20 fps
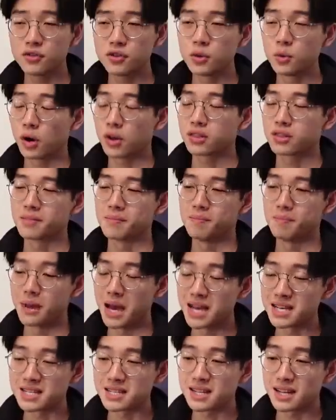if you aren't the
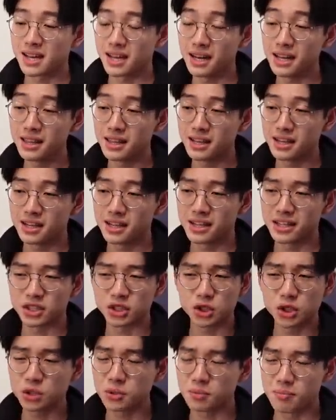best at anything, it
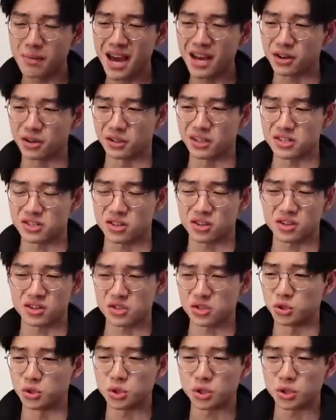shouldn't matter as long as you